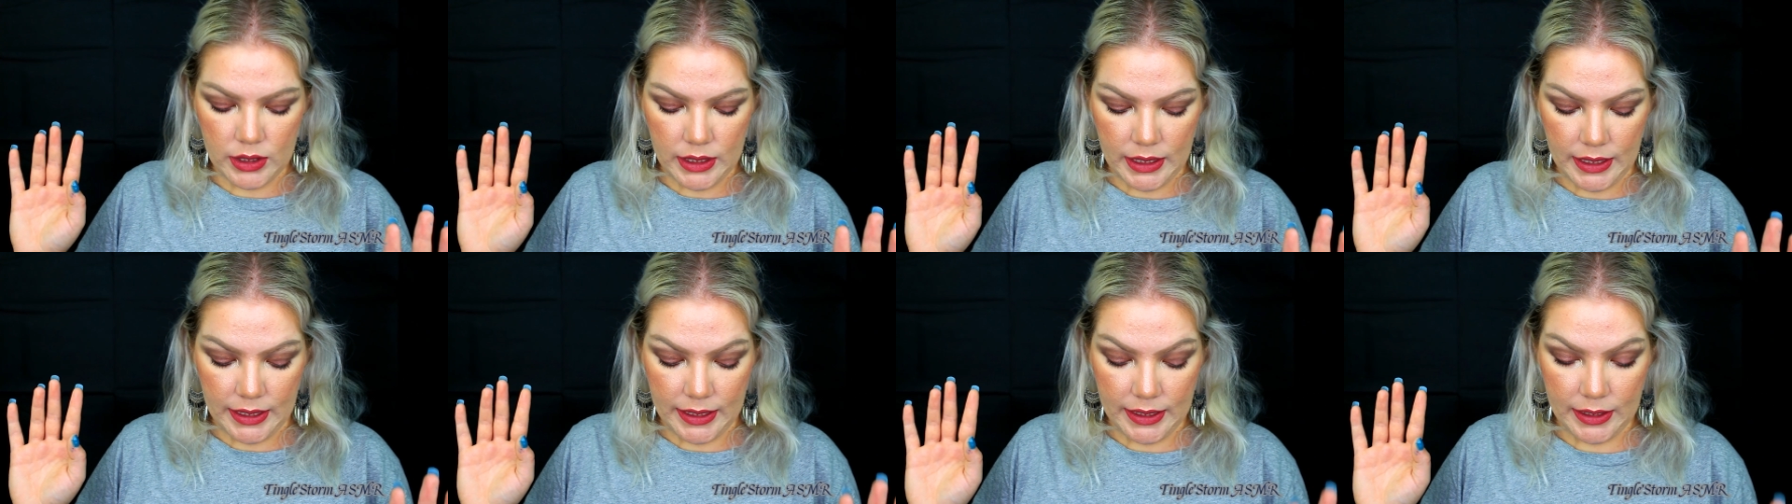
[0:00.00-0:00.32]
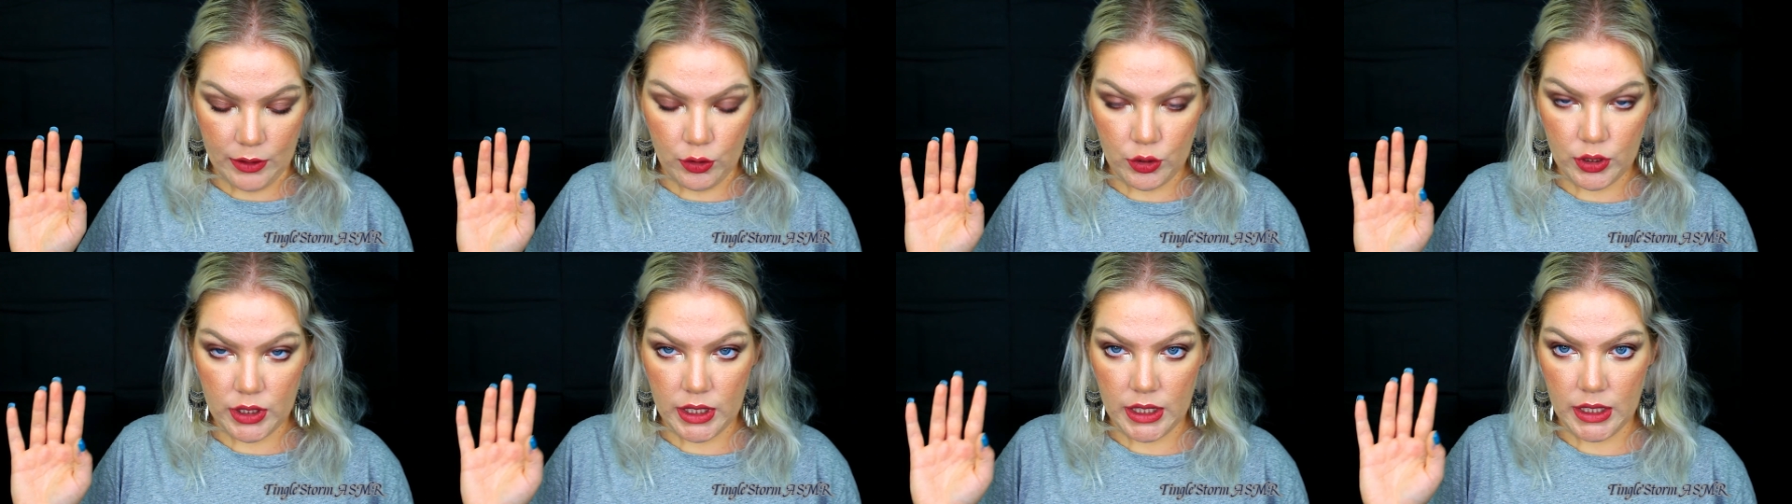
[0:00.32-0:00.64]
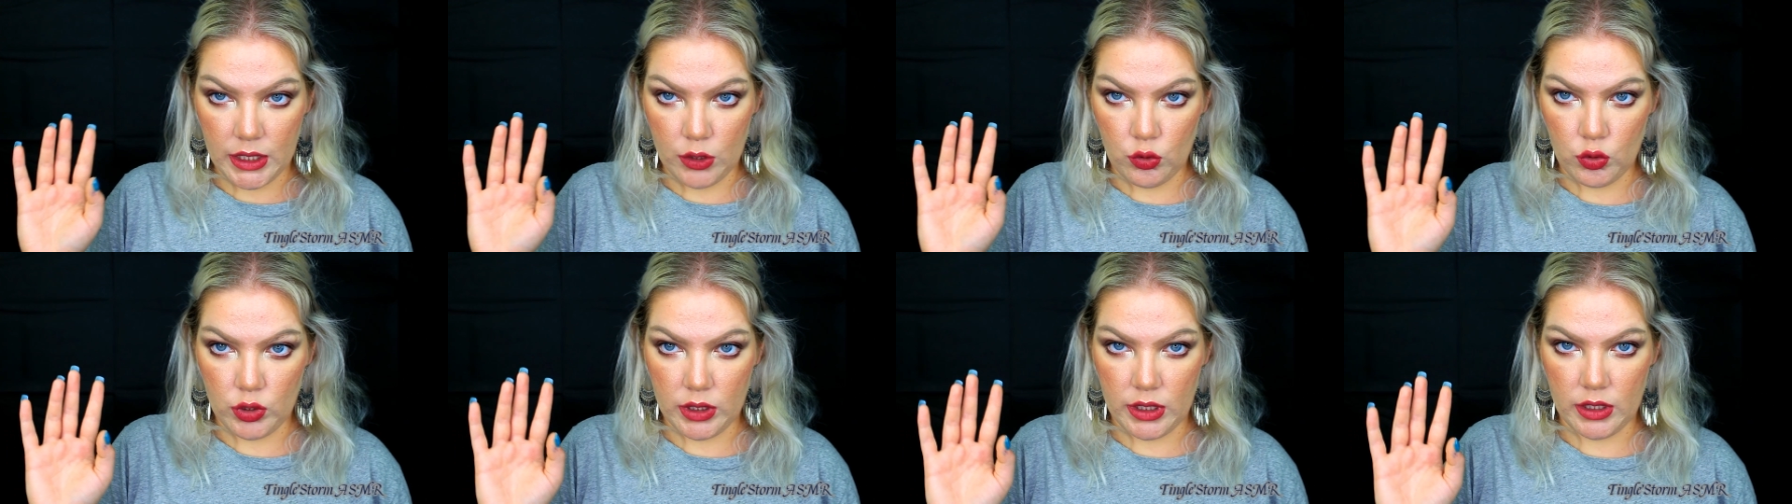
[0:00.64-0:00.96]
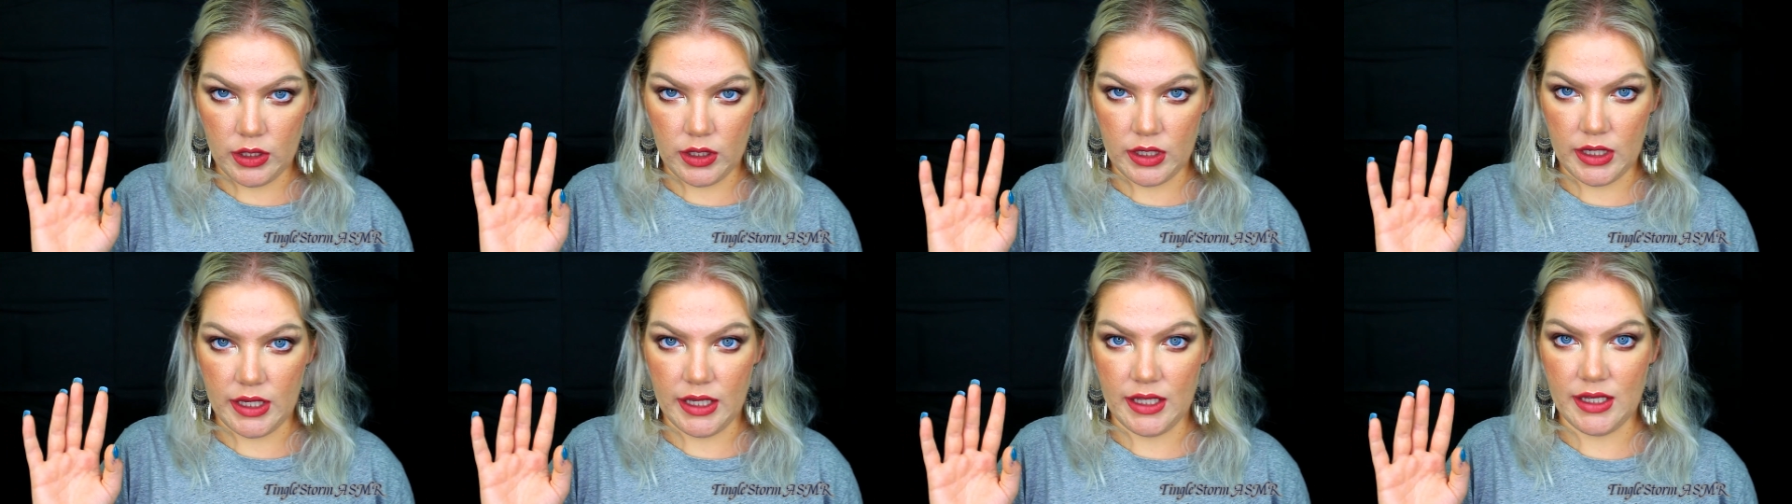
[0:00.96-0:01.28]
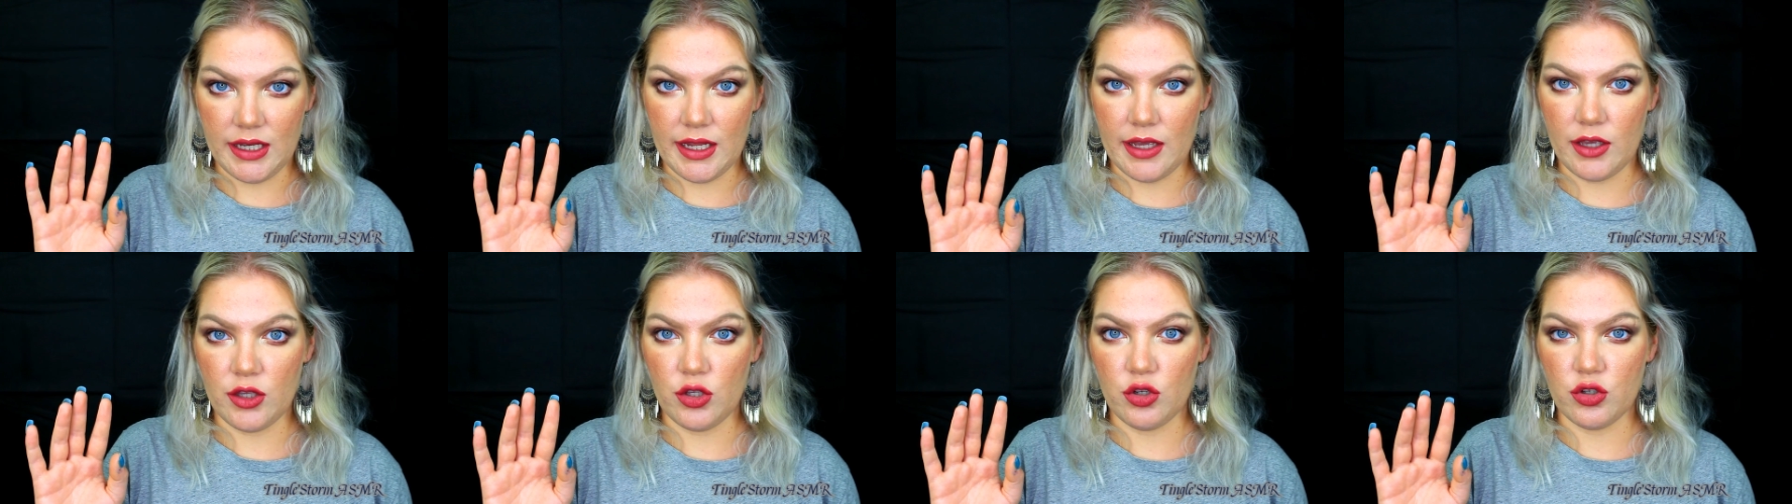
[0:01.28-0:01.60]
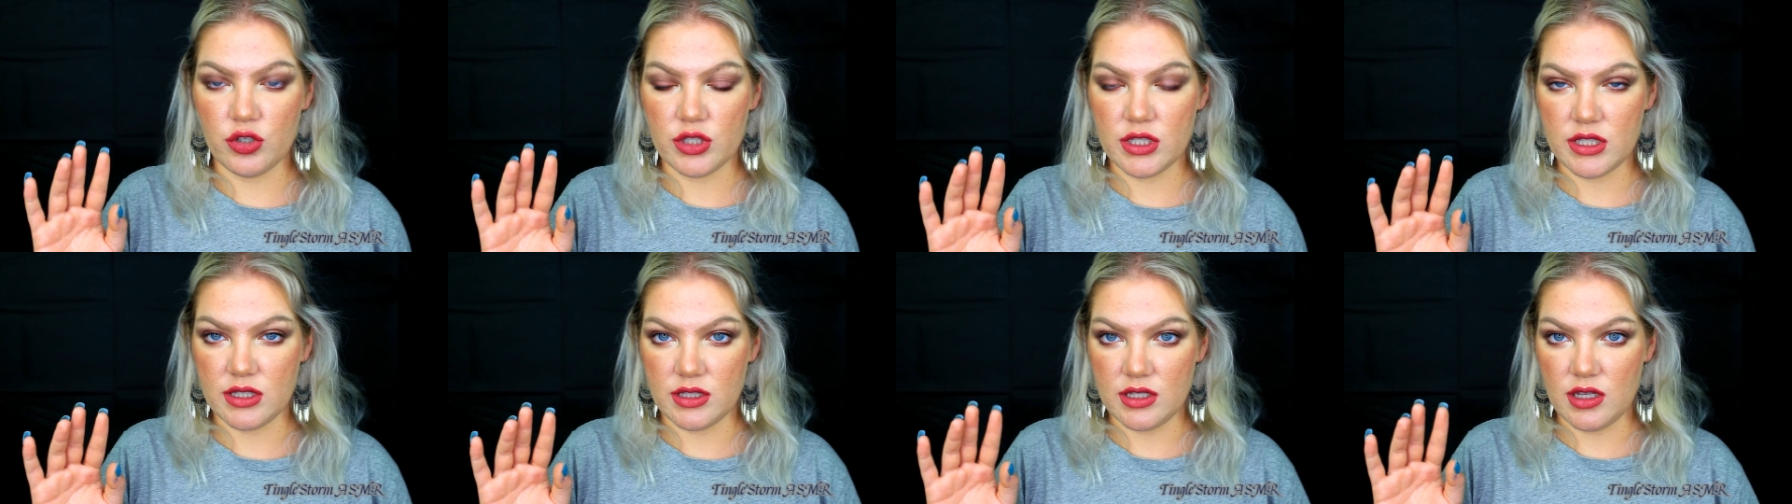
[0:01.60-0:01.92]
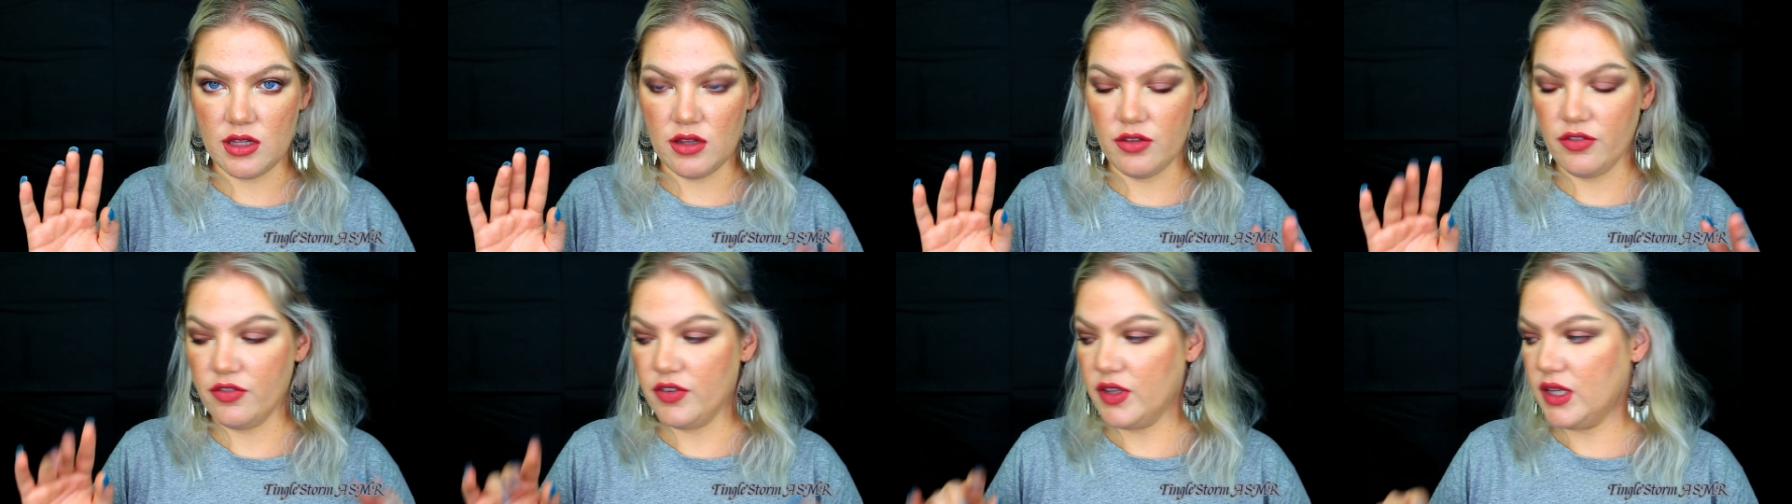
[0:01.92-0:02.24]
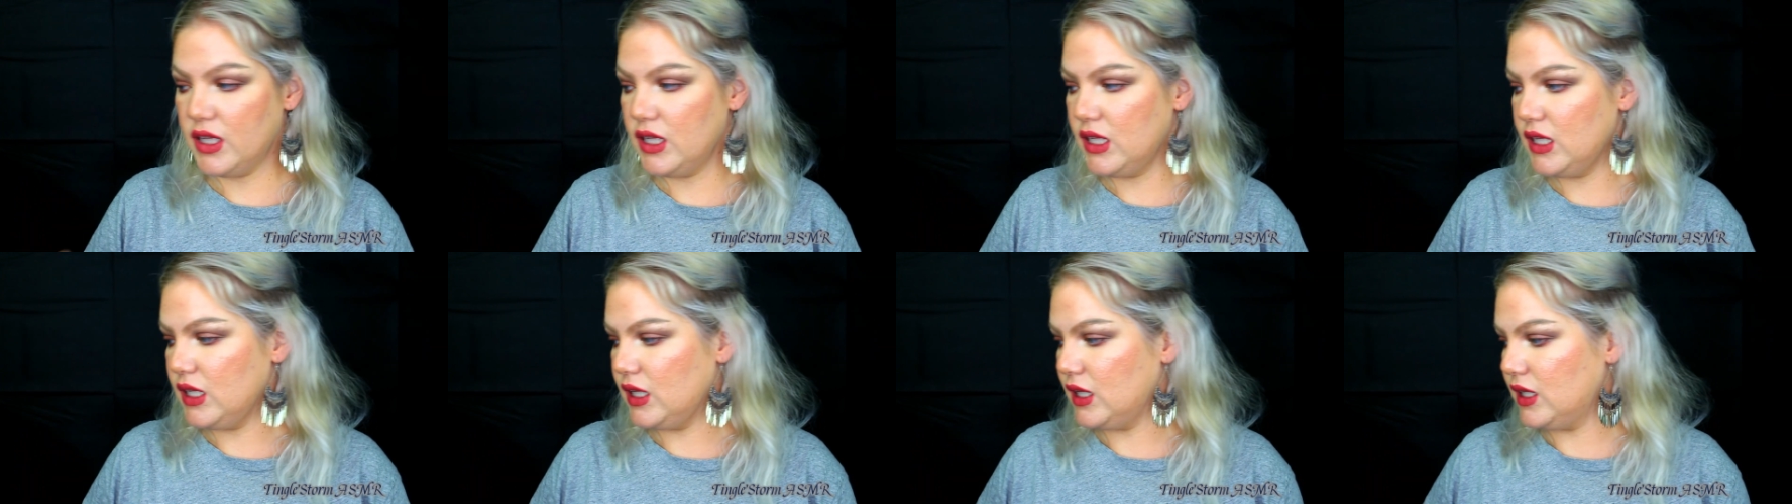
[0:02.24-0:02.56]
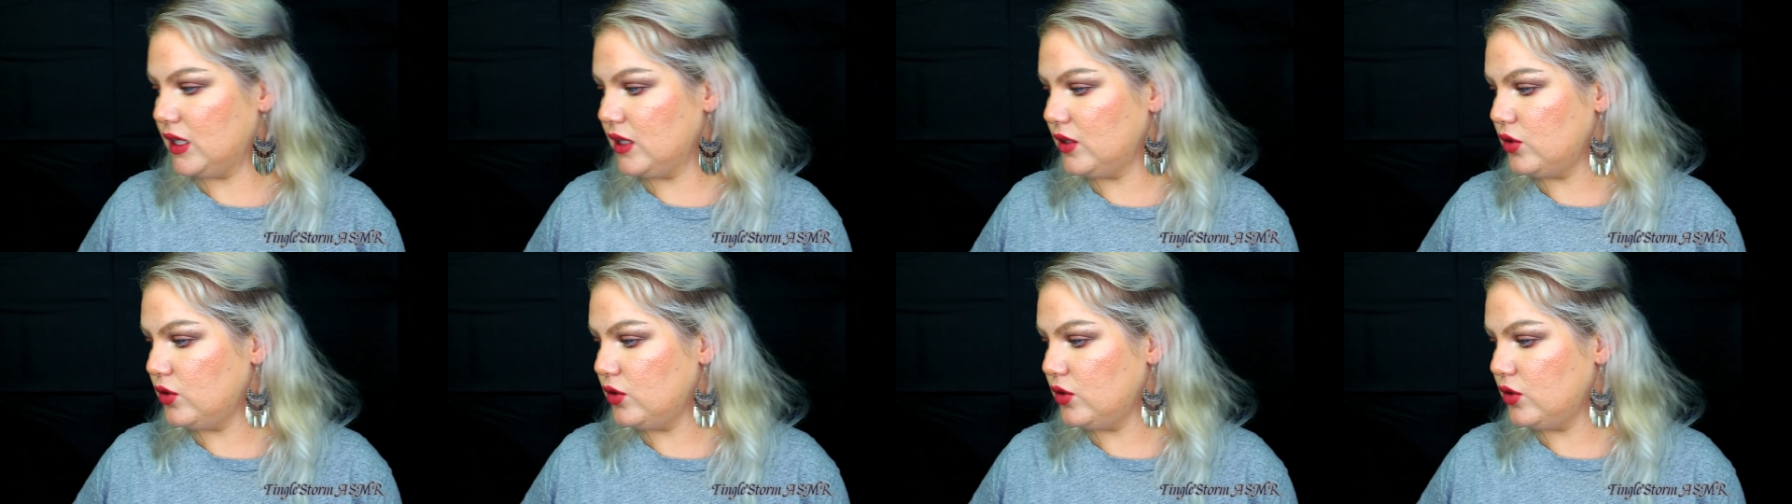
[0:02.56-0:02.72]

Okay. Now you're still feeling a